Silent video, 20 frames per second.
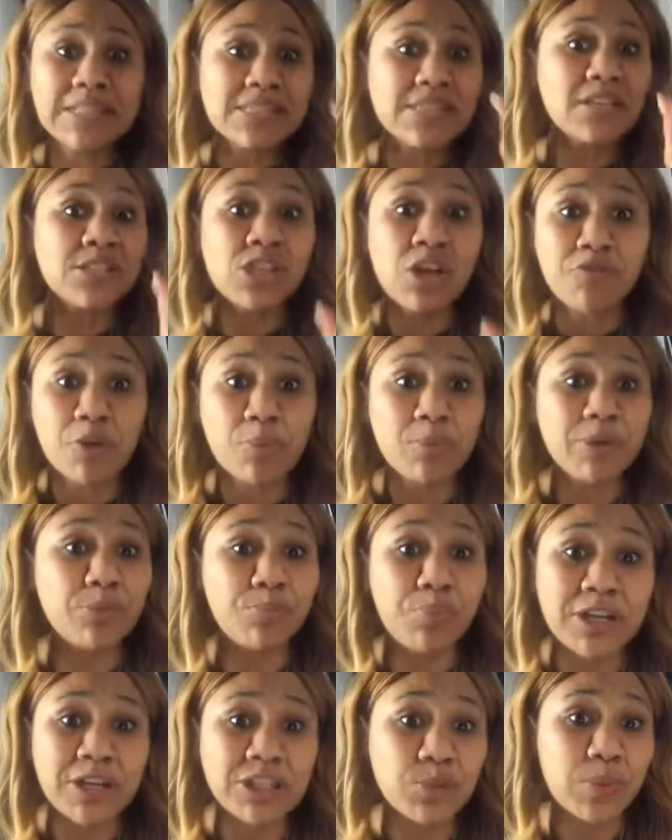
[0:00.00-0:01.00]
Suffering with
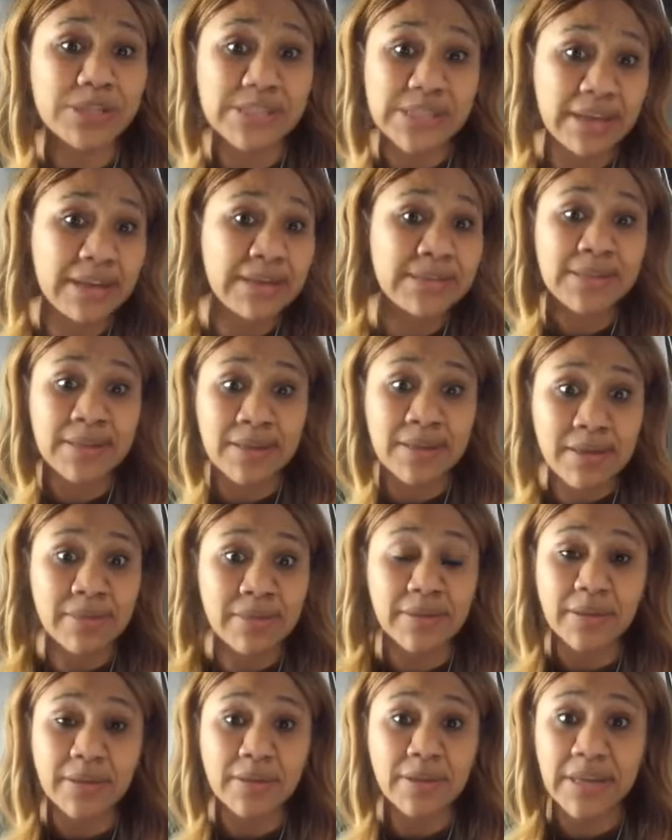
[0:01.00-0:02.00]
depression wasn't
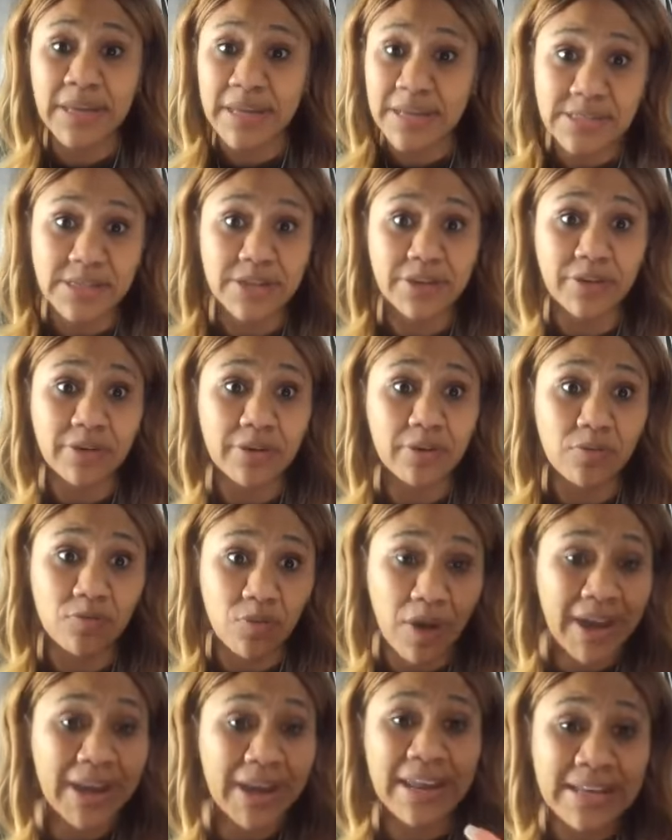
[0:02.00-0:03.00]
easier,
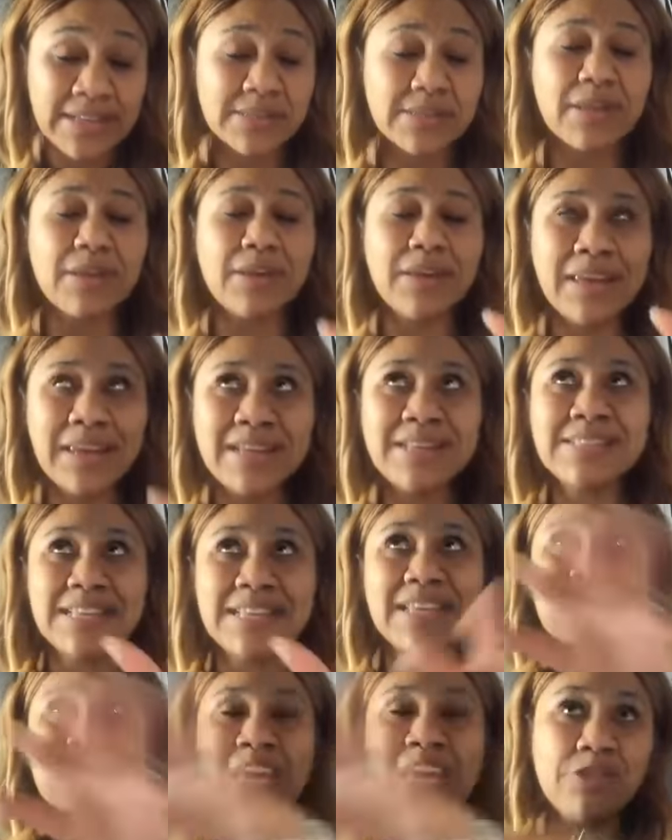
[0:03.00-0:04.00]
right?
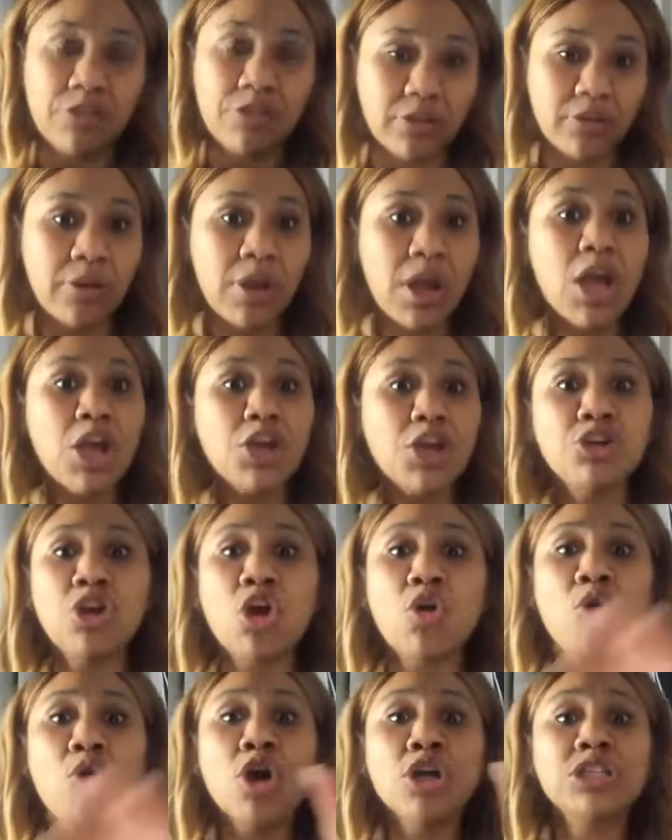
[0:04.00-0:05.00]
Easy either. You
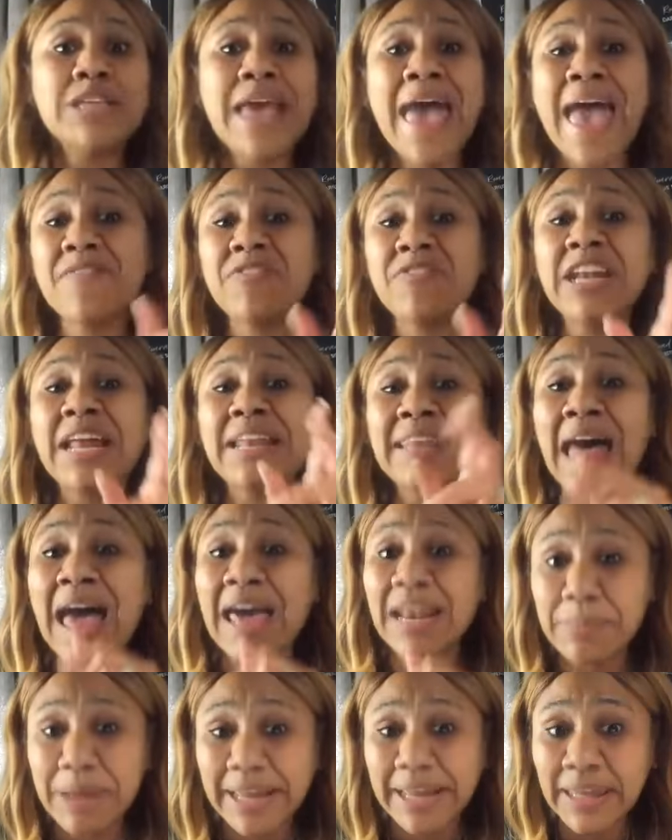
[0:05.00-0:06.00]
know, having a lot
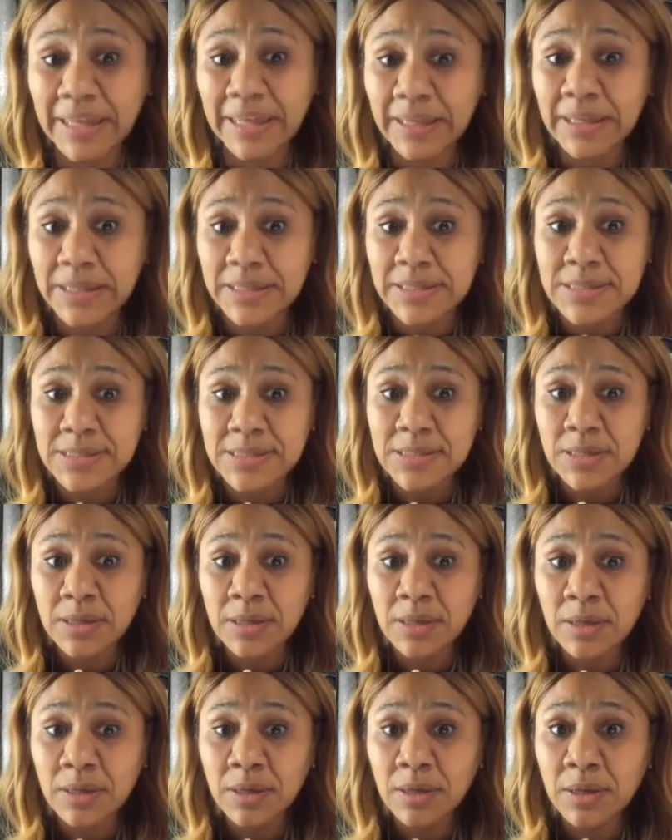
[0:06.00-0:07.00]
of my kids
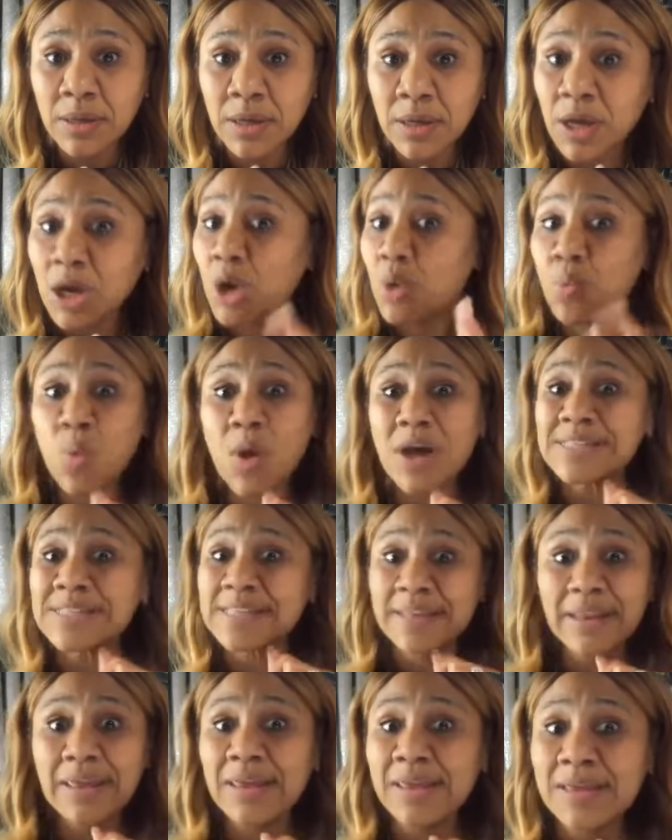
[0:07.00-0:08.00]

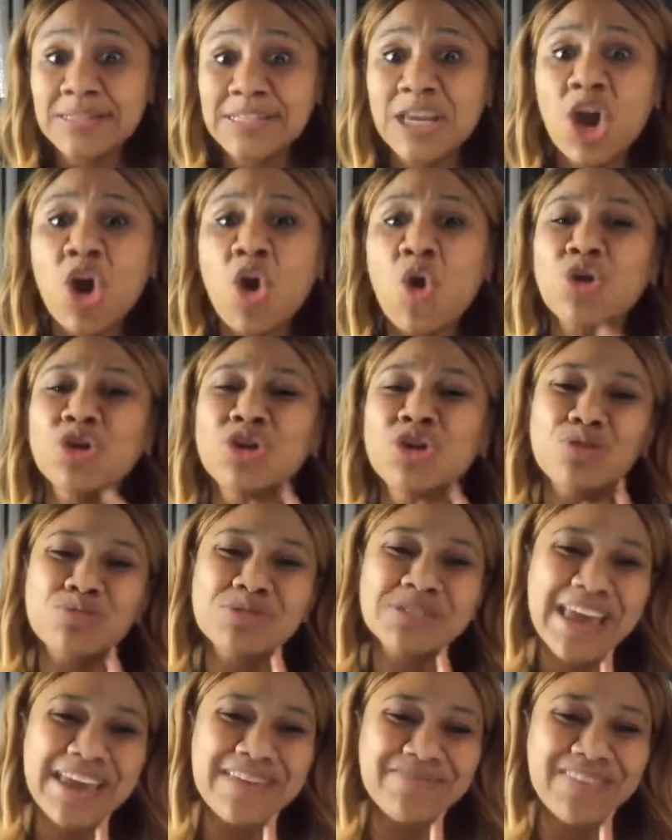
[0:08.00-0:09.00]
wasn't easy. Or, you know,
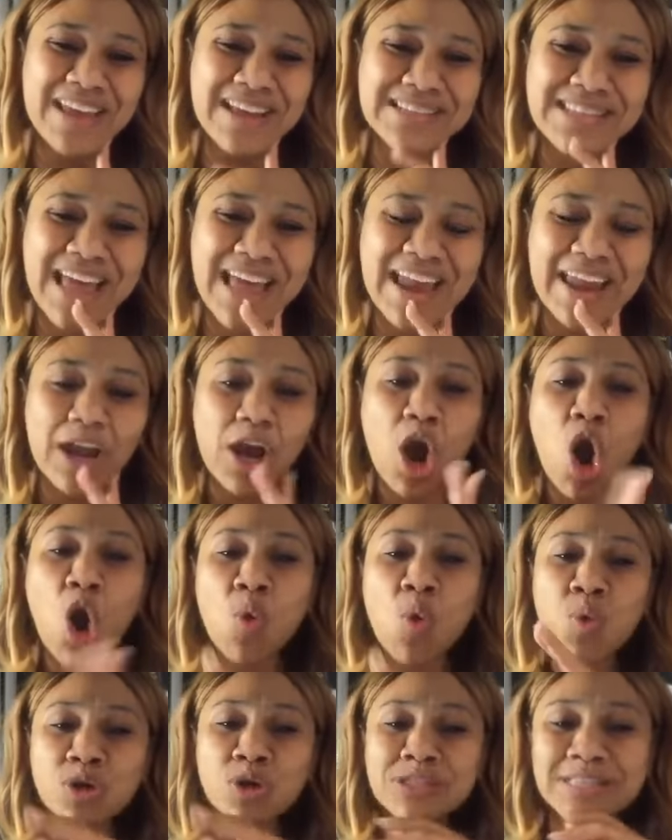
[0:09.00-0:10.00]
say things like, oh,
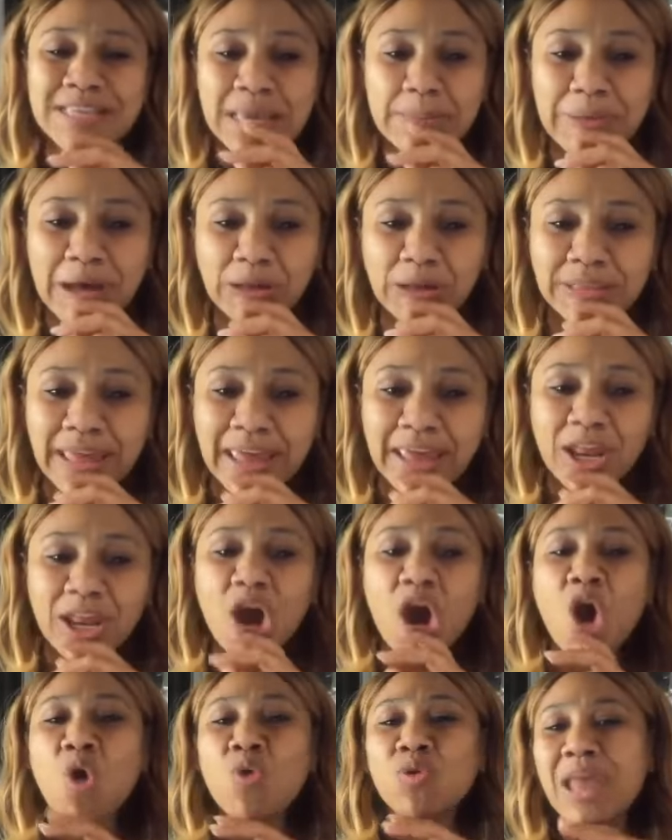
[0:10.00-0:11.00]
we'll see about that.
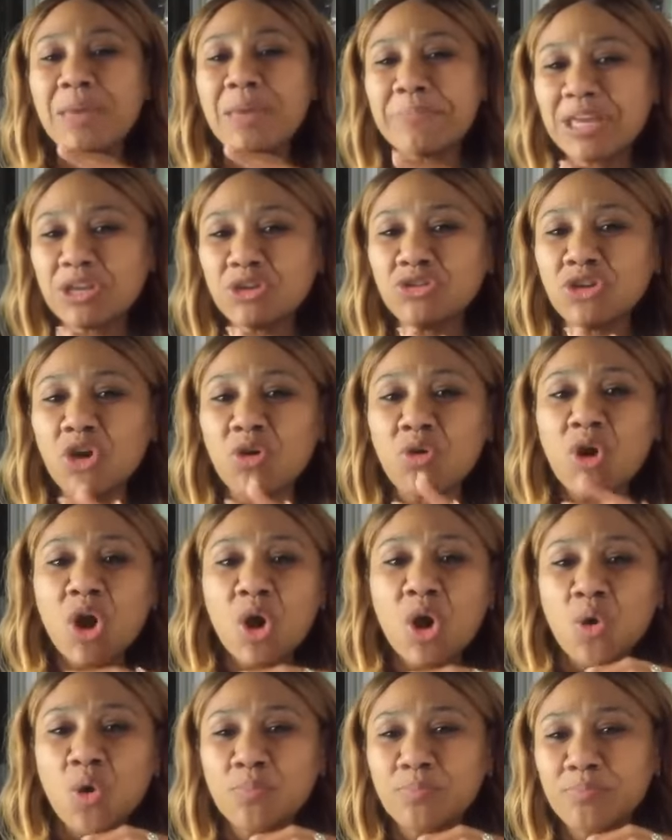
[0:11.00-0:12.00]
Oh, let me, you know,
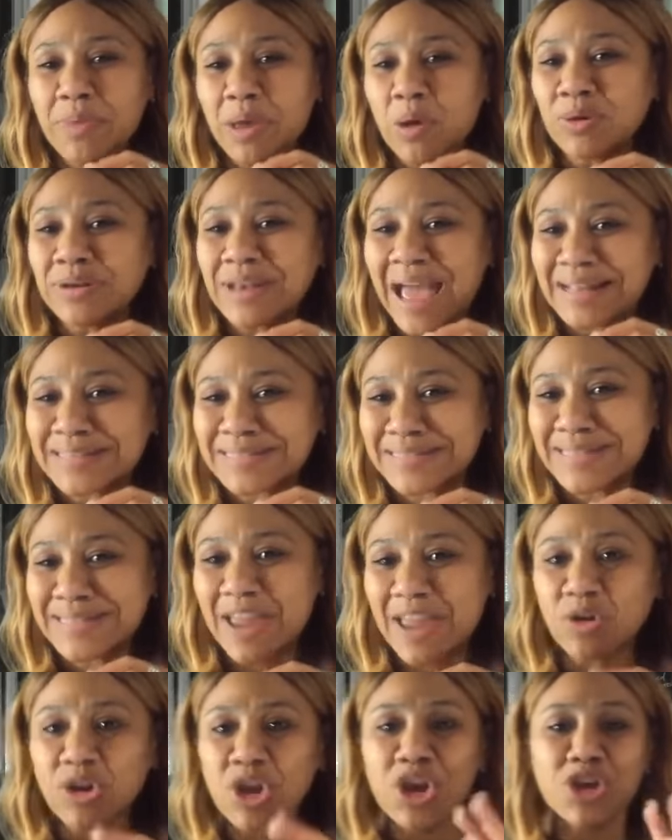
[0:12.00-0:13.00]
or not today.
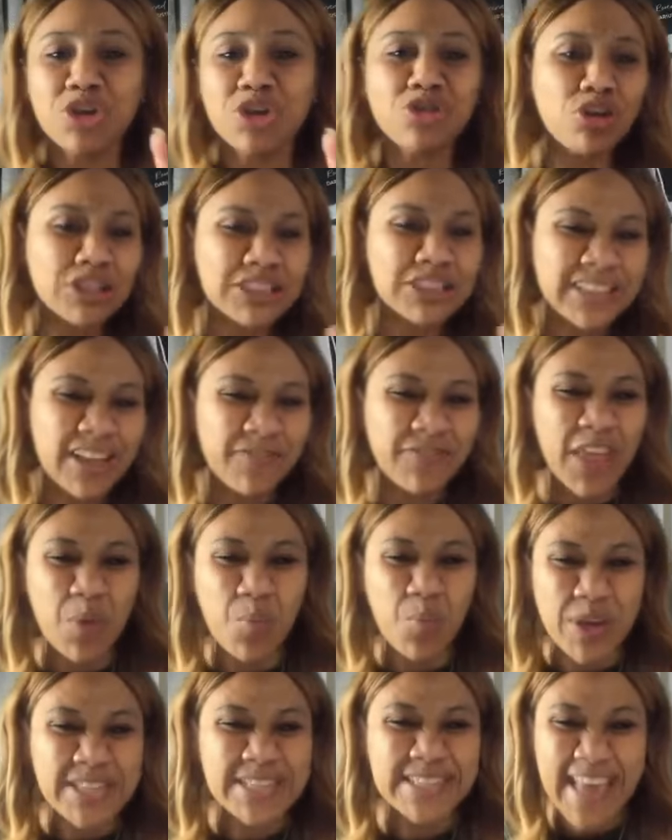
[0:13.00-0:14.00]
Or, you know, the stuff that
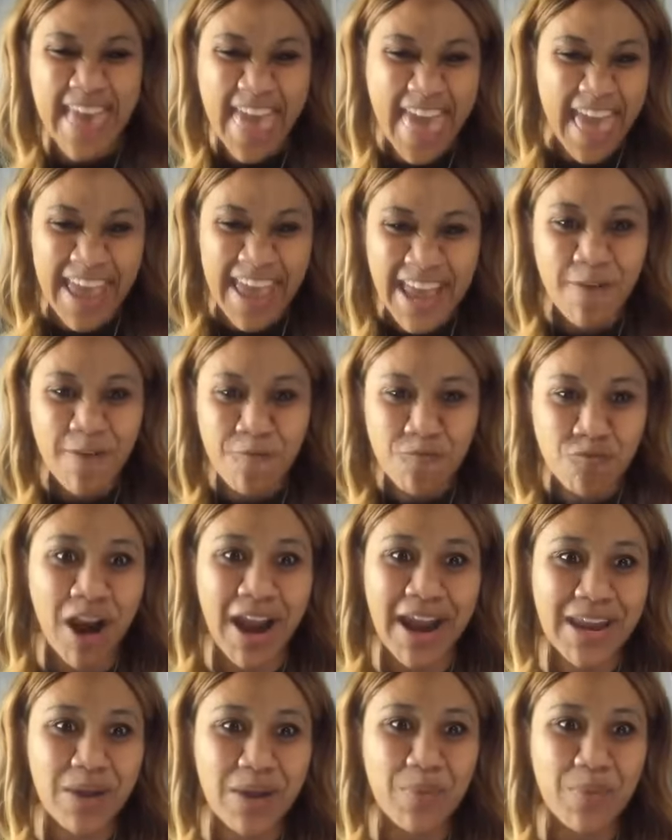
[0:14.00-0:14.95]
we say, right?